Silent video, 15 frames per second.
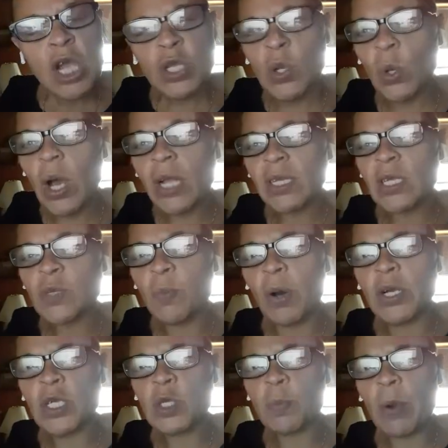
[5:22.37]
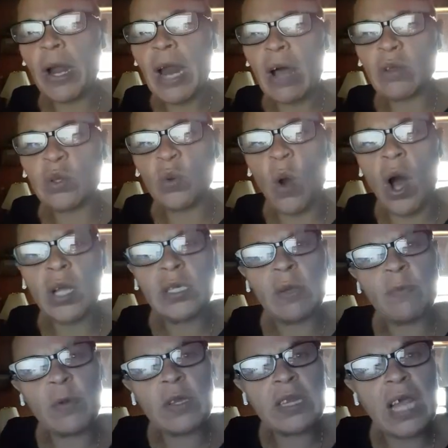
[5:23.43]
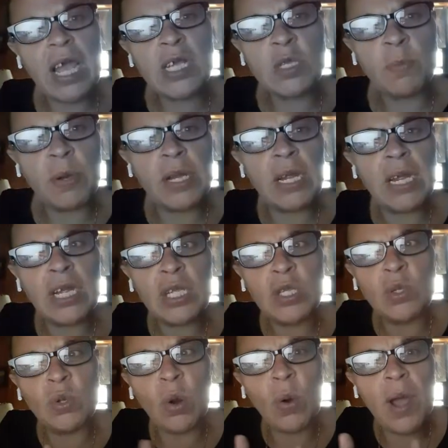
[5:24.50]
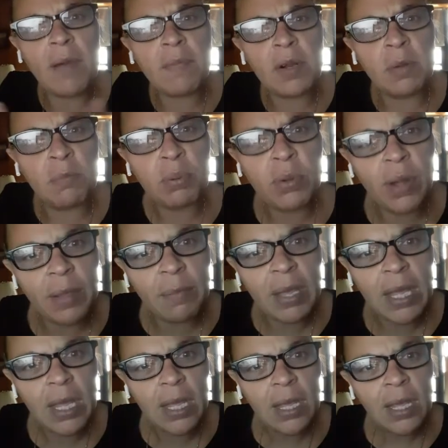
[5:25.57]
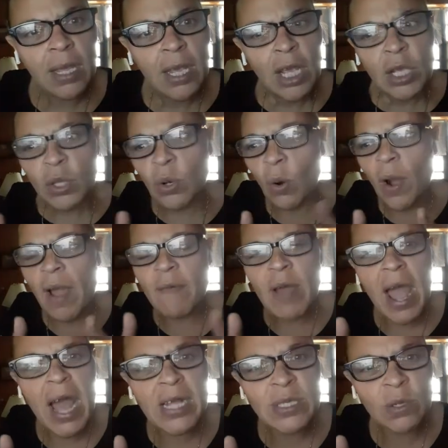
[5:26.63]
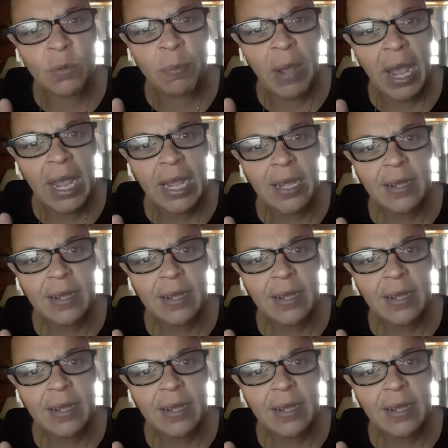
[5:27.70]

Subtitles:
You got this money spread out through all different things, but you don't have unemployment. You don't have hazard pay.